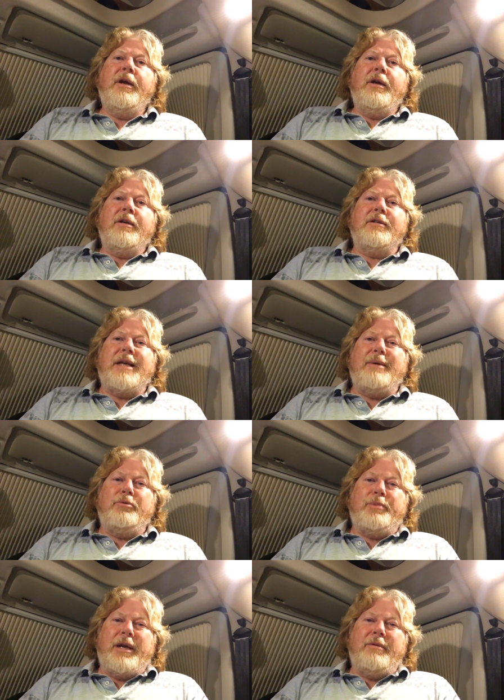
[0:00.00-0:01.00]
Because that would
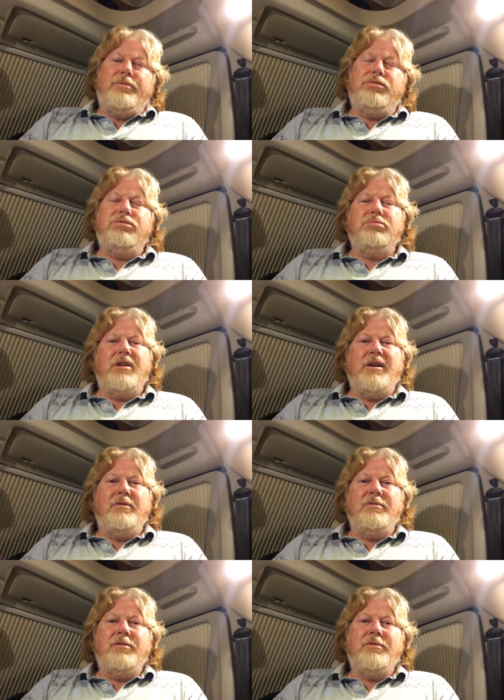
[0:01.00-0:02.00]
be
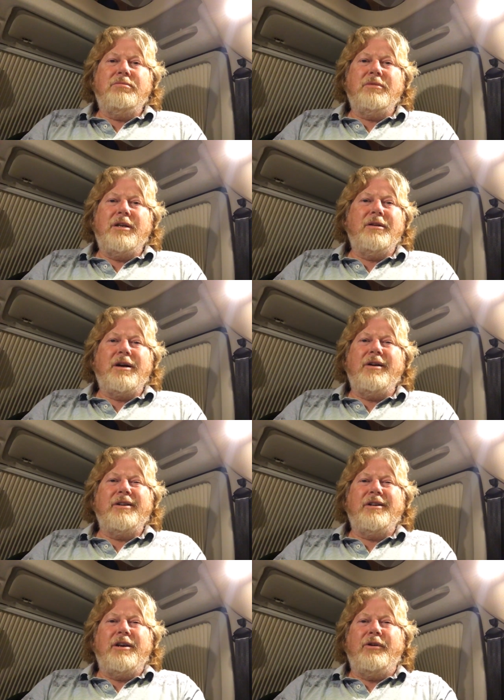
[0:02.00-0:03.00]
I
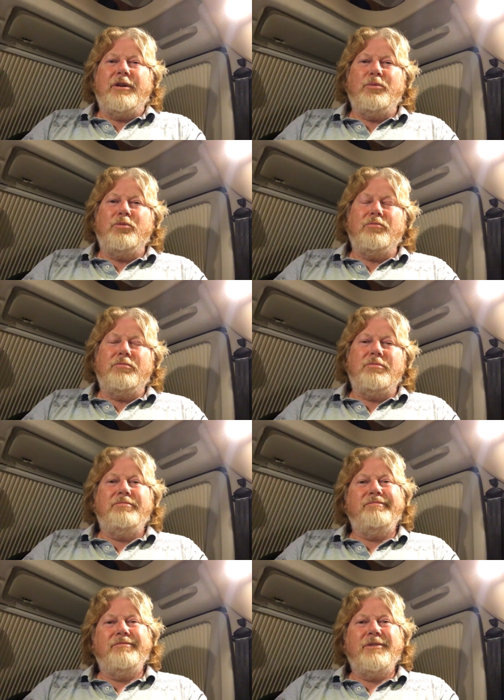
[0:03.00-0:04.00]
don't
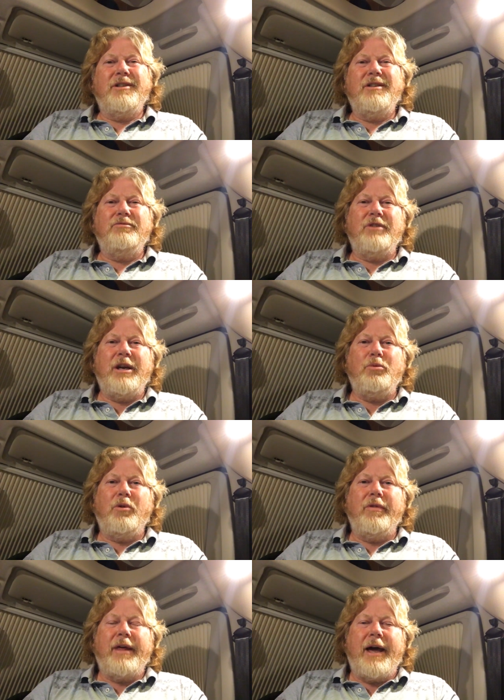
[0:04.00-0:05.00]
really
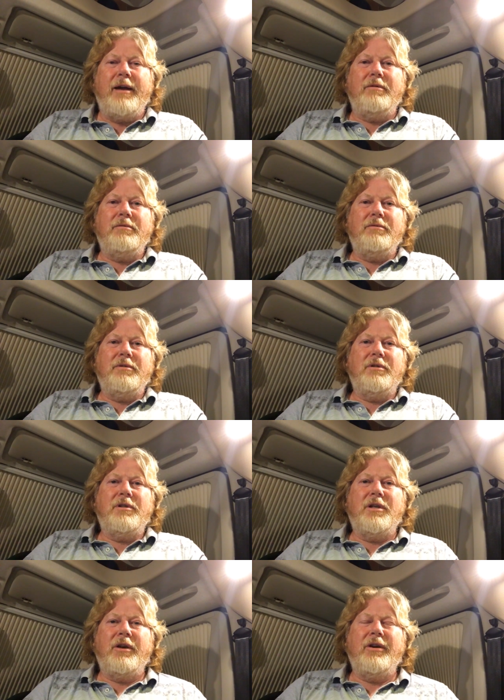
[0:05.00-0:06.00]
want that.
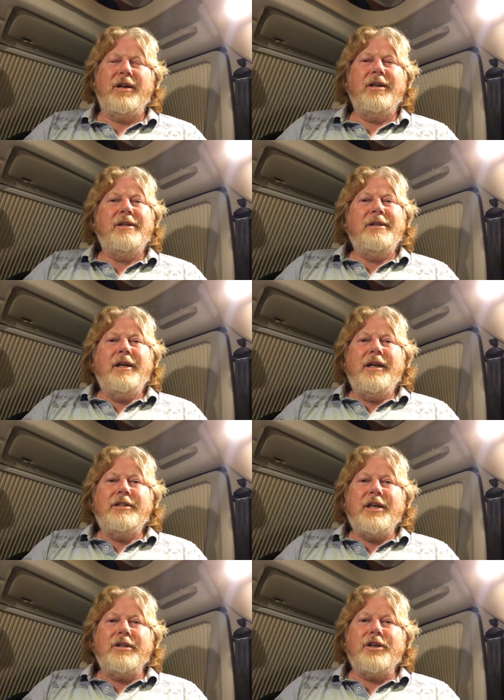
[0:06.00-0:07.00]
You know, it's
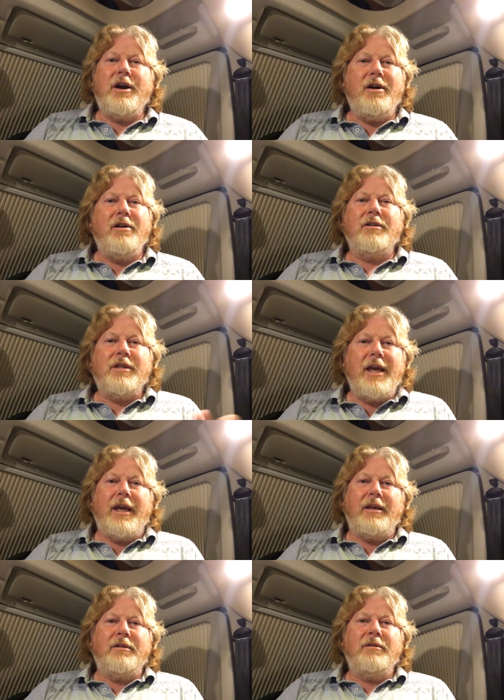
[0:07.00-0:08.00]
such a hard
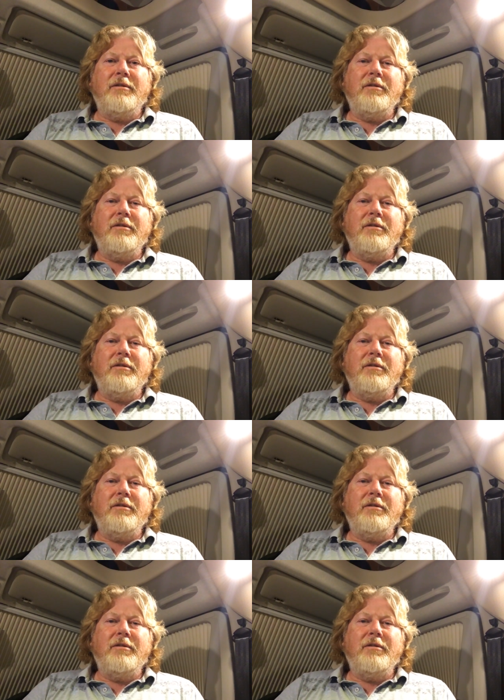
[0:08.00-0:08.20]
thing.